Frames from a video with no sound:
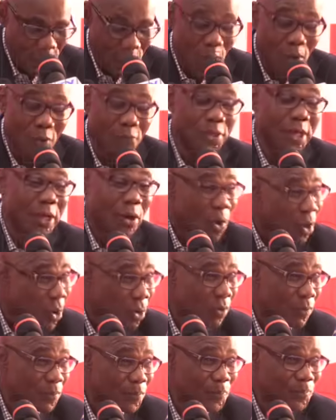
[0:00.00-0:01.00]
of the law.
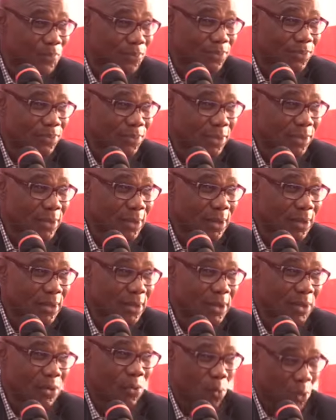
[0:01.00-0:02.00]

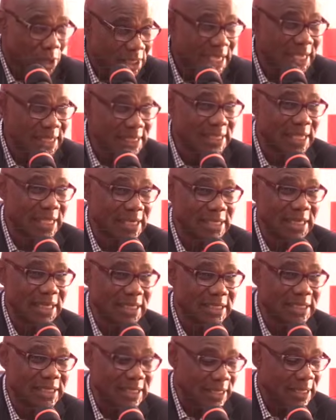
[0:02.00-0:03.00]
What he has said is
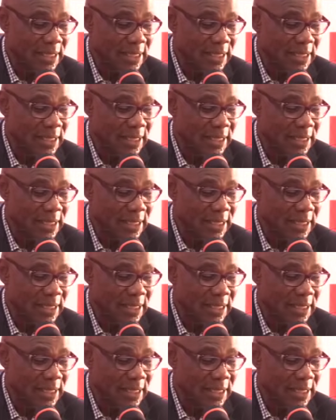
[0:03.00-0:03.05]
that